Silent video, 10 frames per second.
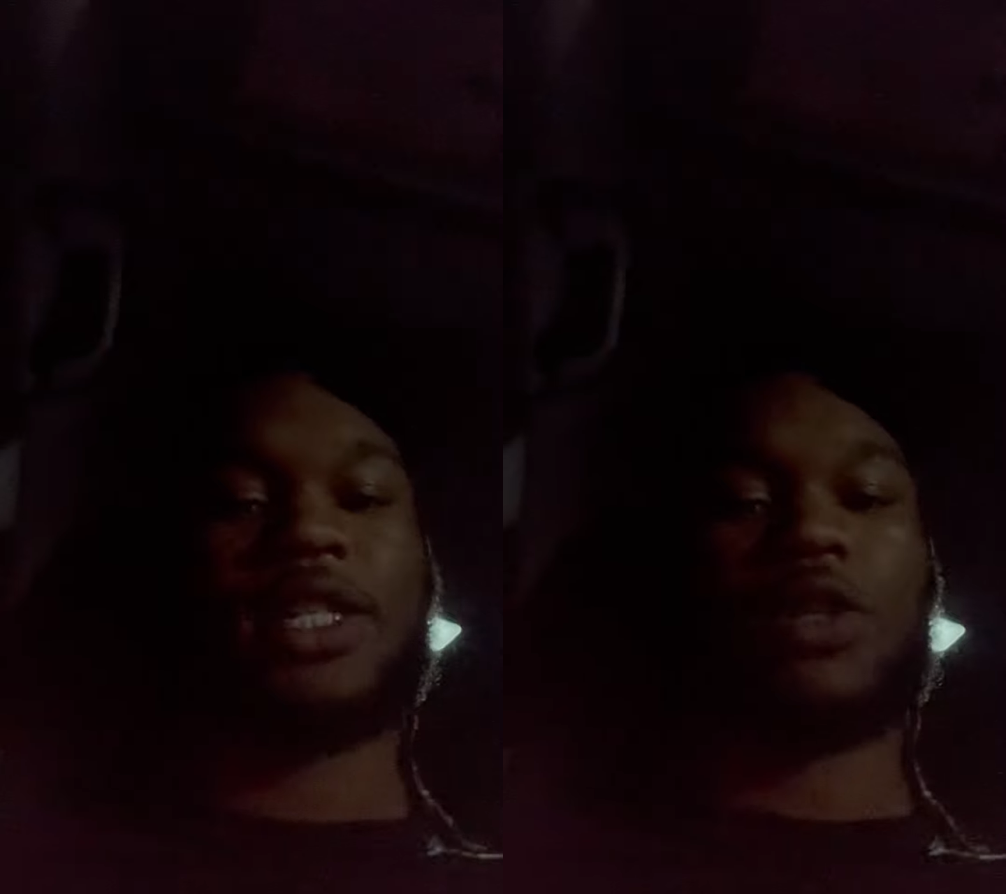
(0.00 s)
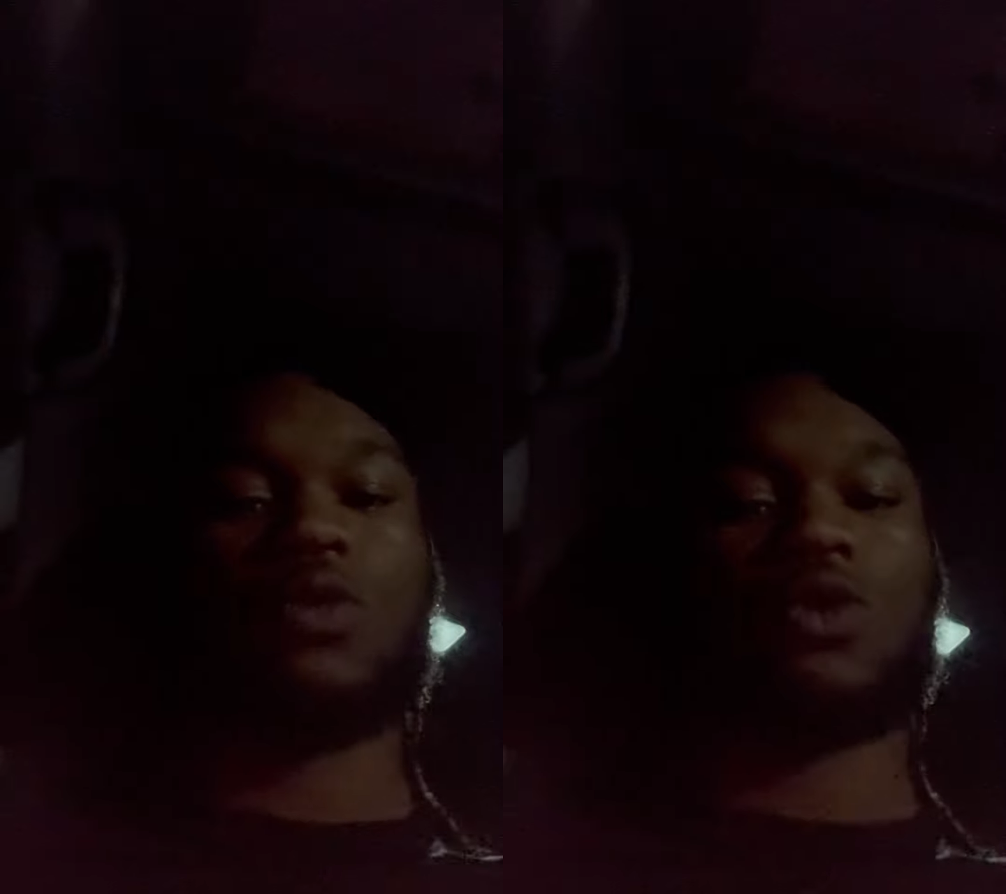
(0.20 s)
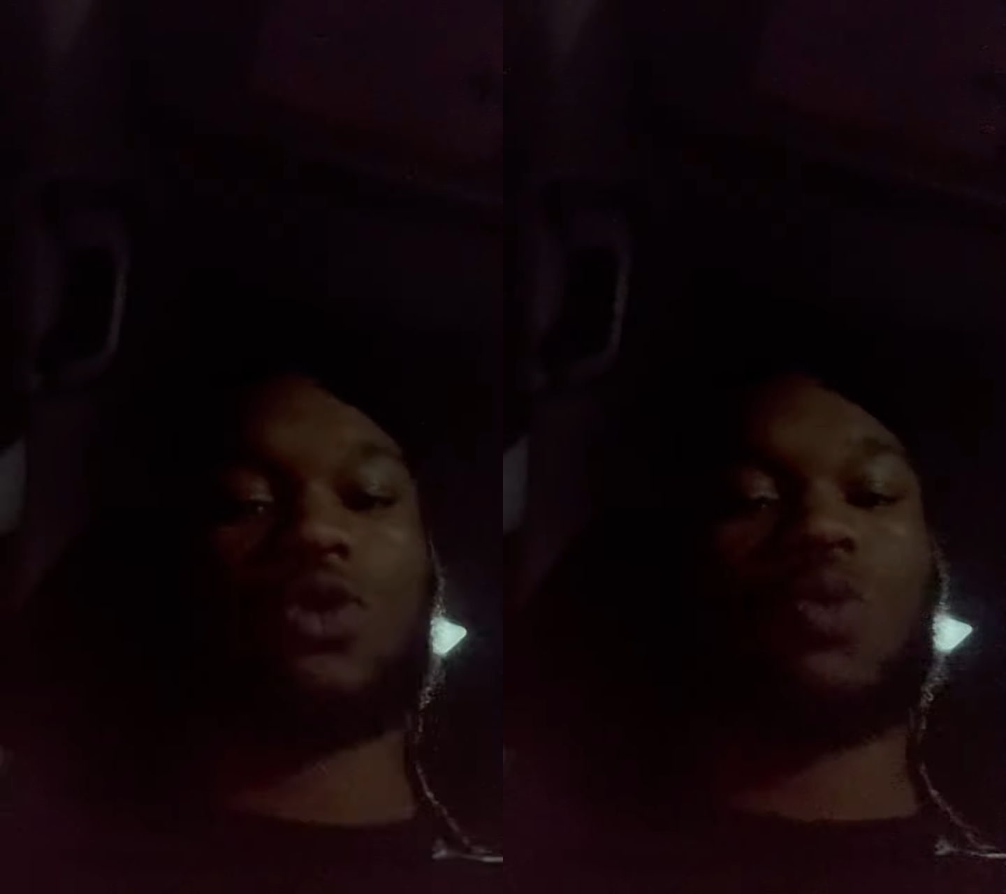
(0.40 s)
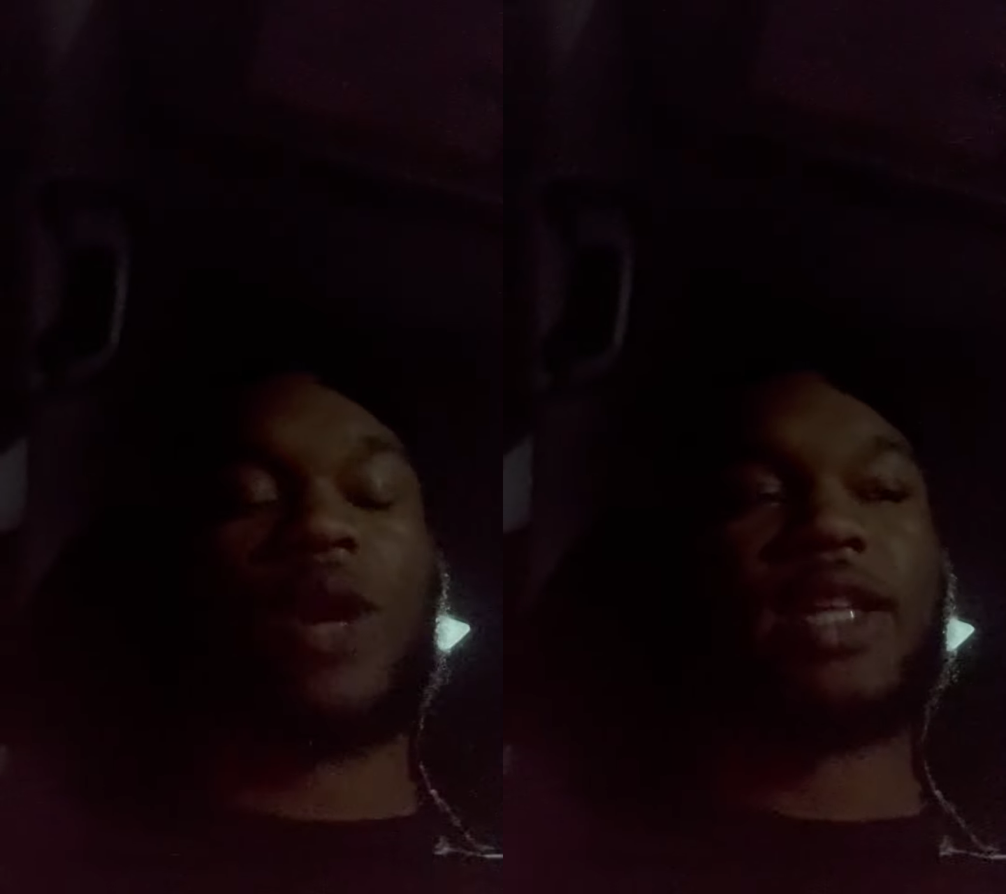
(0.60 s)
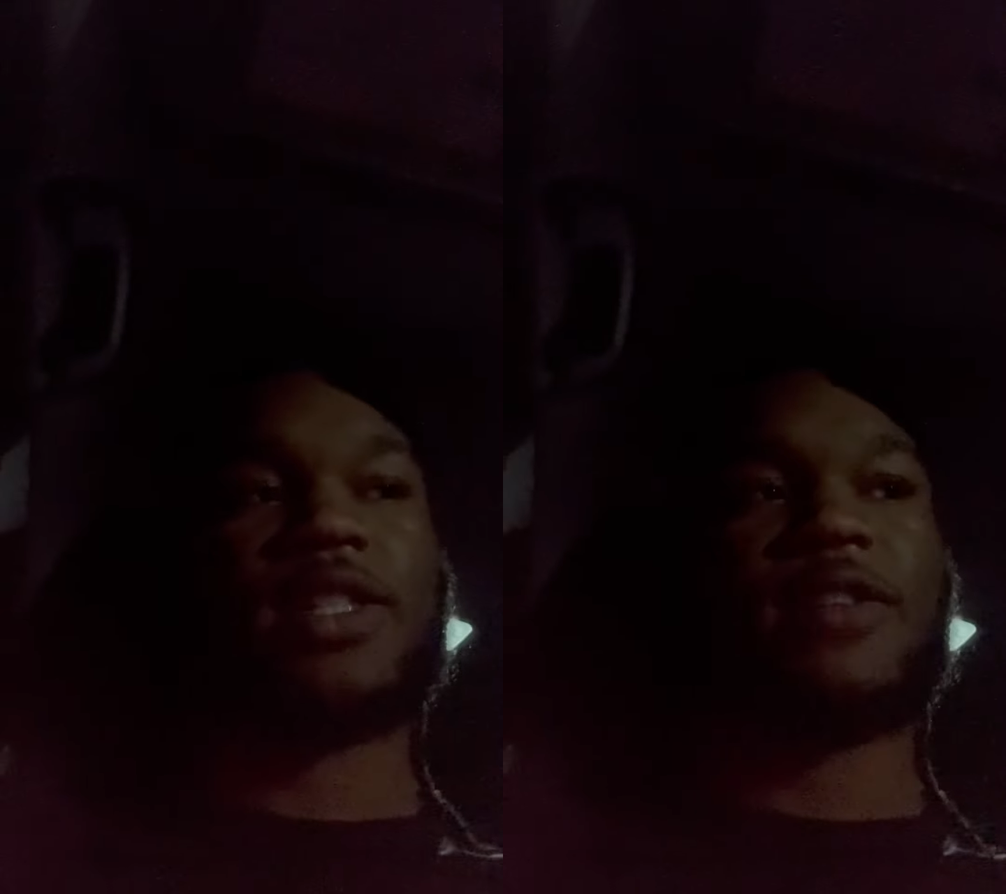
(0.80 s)
equal to
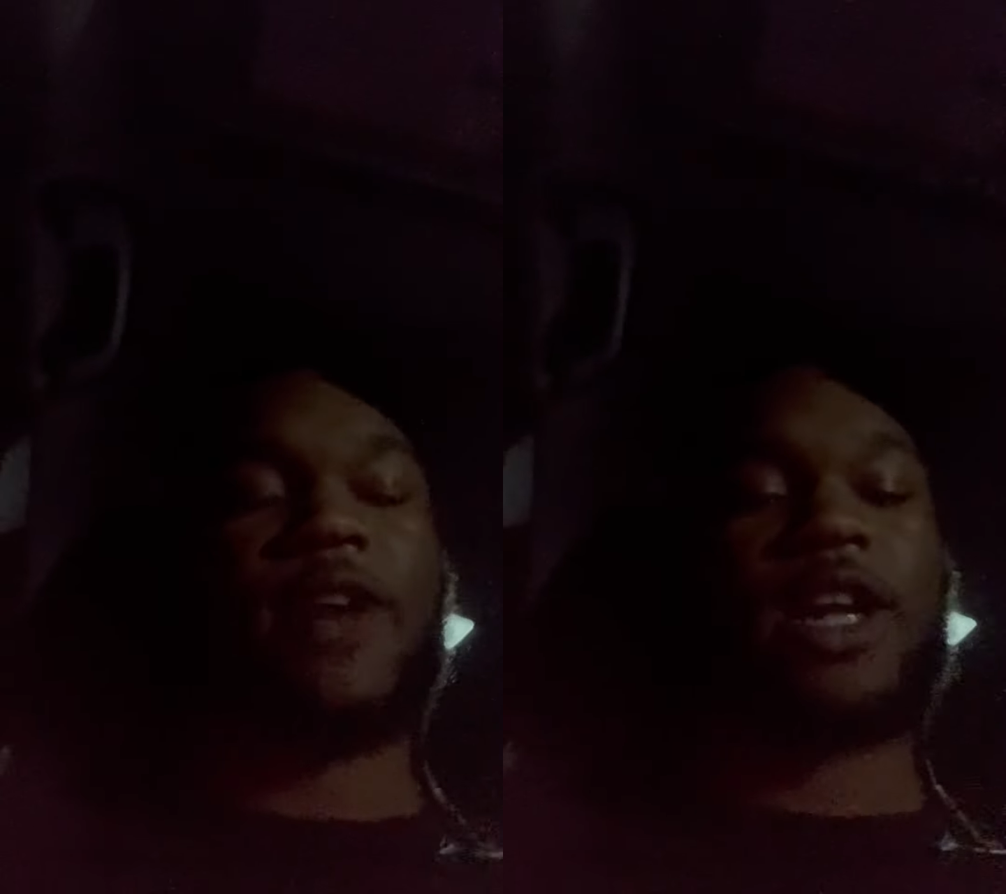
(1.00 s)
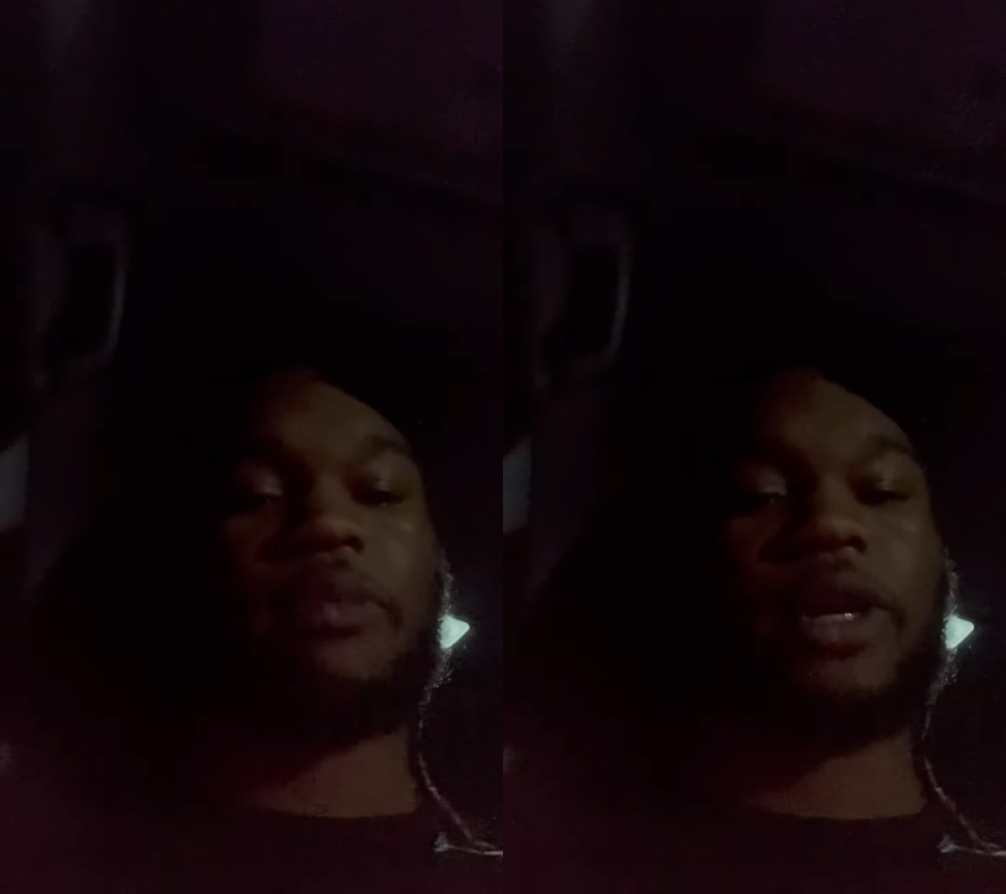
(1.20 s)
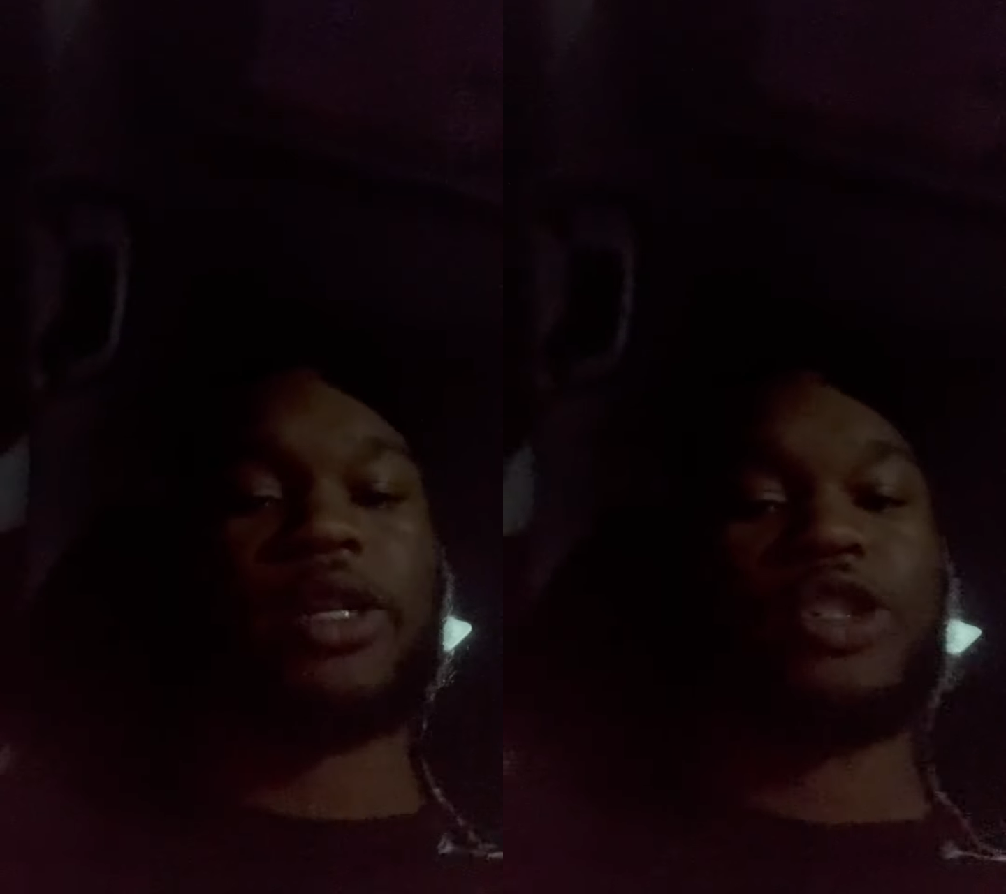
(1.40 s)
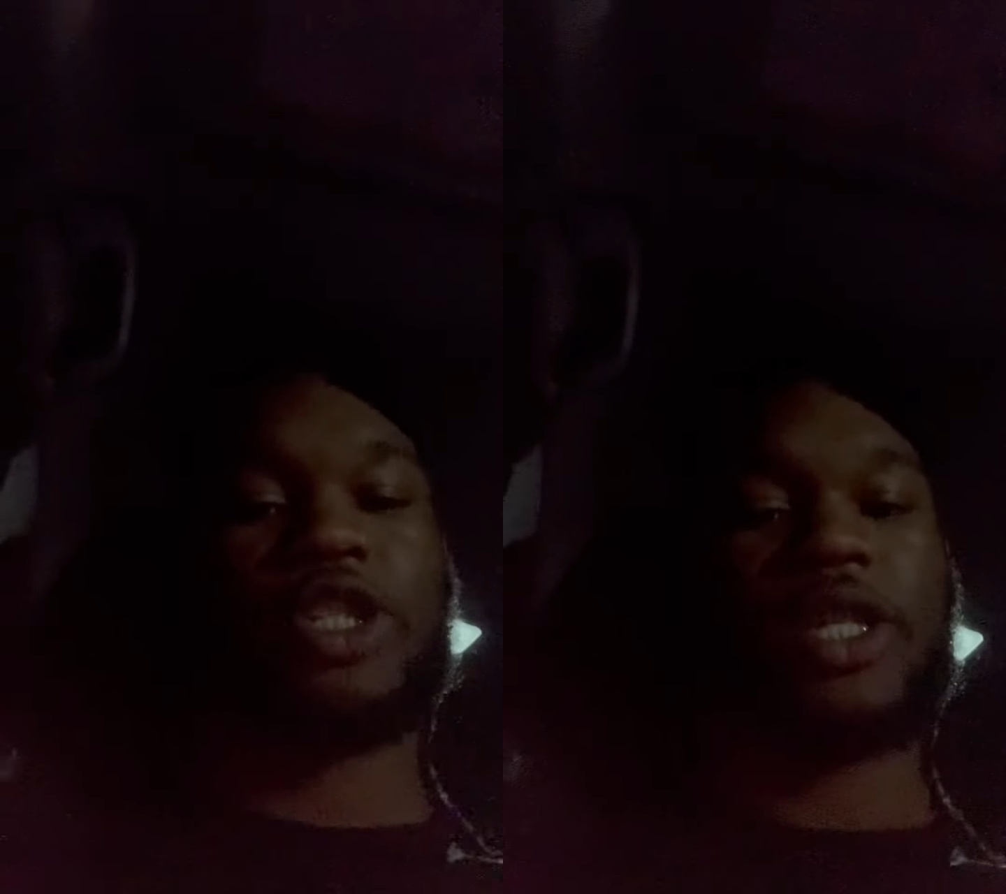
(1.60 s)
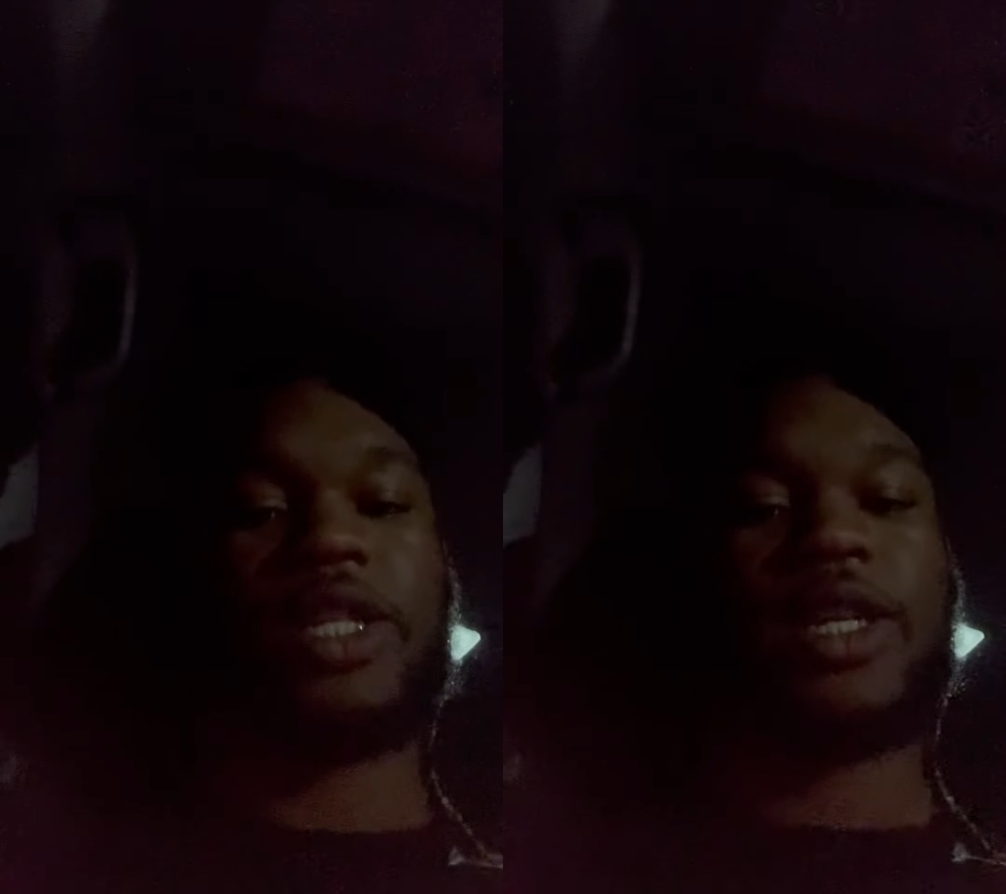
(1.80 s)
weight divided by
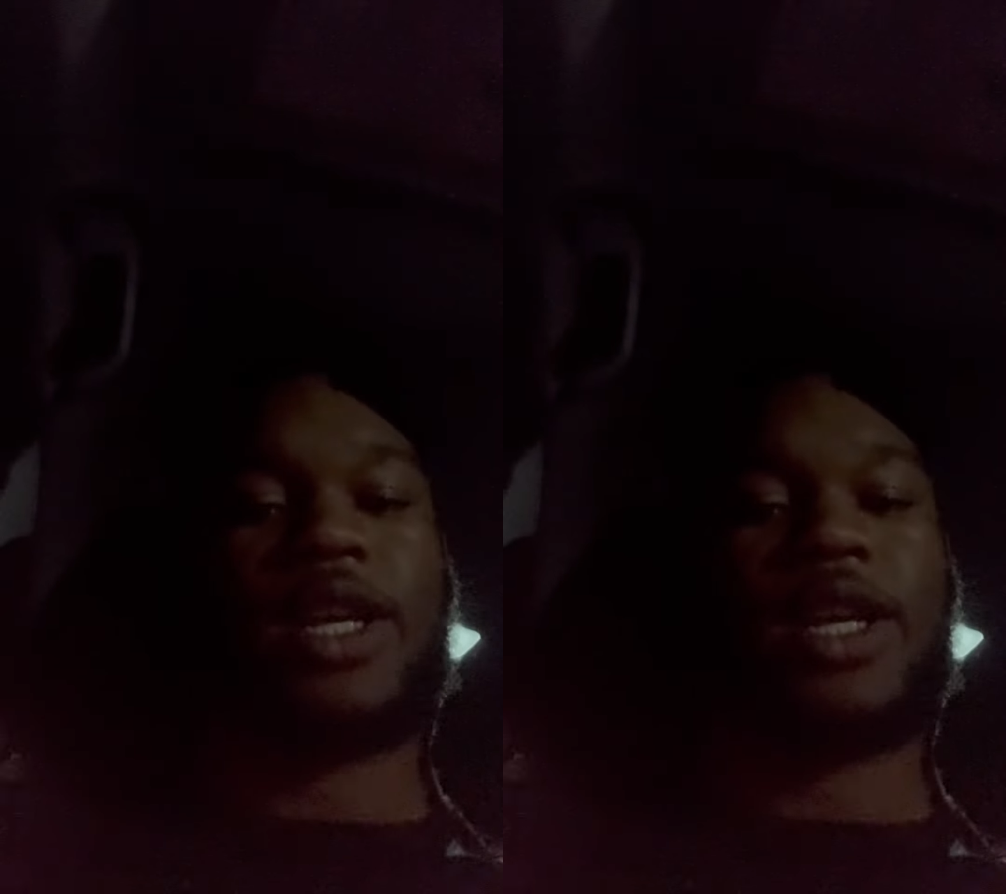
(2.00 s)
g.